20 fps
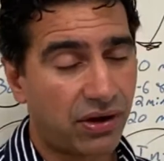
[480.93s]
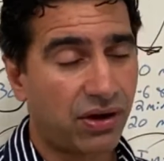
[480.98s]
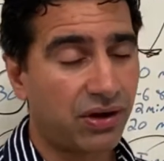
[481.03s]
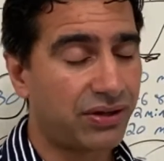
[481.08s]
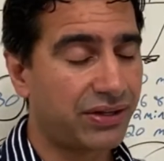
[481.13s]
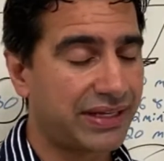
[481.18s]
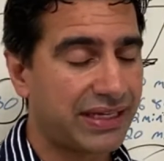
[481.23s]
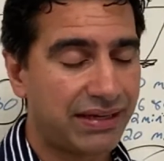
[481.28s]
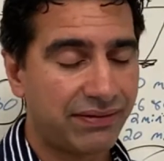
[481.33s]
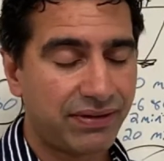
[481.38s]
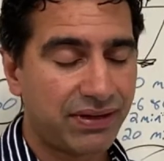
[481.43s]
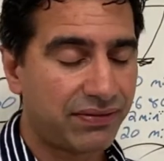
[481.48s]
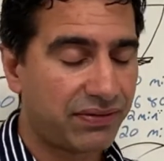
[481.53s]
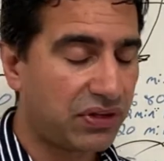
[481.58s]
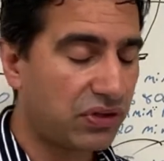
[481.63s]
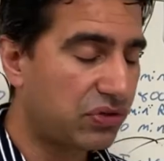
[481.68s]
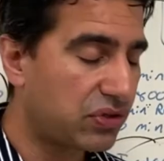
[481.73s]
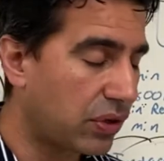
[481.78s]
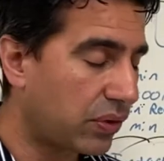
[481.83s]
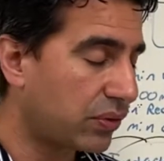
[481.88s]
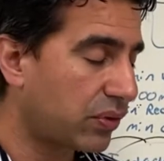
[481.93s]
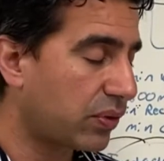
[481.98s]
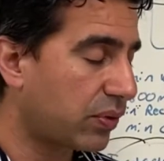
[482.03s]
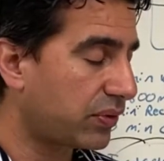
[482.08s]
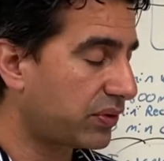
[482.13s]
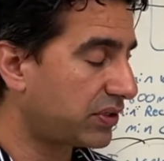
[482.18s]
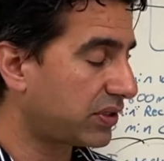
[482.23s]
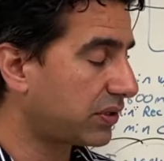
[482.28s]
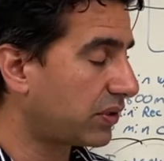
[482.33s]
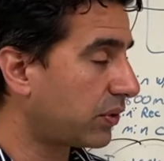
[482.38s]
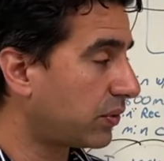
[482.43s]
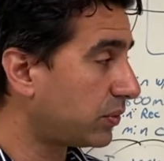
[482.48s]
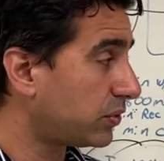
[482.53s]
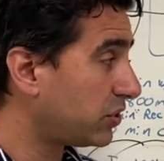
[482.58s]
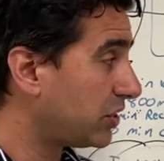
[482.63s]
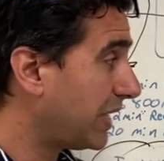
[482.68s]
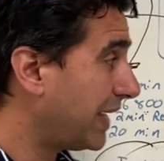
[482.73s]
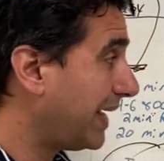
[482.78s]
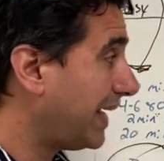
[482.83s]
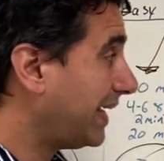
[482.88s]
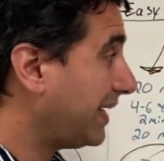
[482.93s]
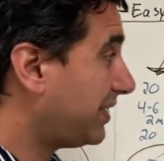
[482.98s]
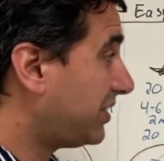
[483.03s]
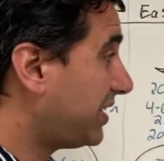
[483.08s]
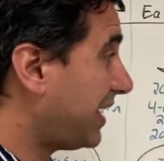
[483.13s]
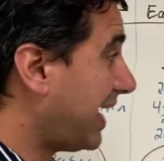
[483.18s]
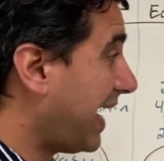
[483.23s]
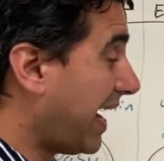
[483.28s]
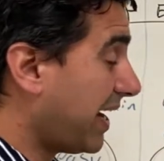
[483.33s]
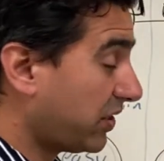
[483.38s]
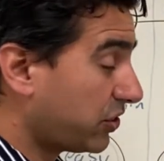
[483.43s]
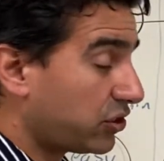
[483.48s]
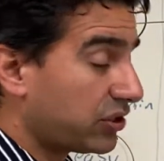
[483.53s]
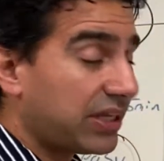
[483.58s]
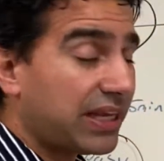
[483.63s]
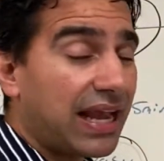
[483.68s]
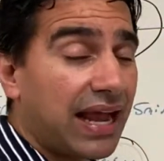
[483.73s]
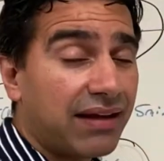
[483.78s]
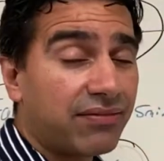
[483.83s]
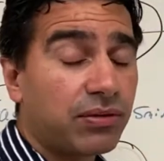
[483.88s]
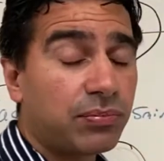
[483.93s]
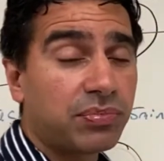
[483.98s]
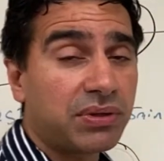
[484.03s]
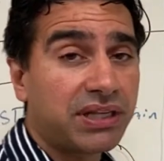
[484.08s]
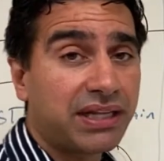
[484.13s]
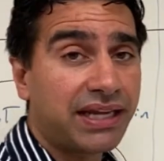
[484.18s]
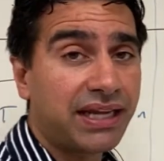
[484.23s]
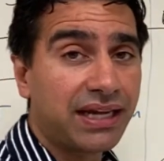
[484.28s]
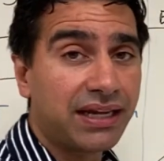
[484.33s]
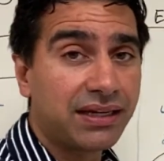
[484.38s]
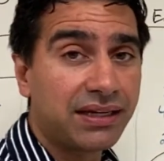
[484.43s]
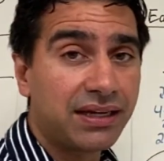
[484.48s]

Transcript: even if you don't go with the coach, is to actually have a plan.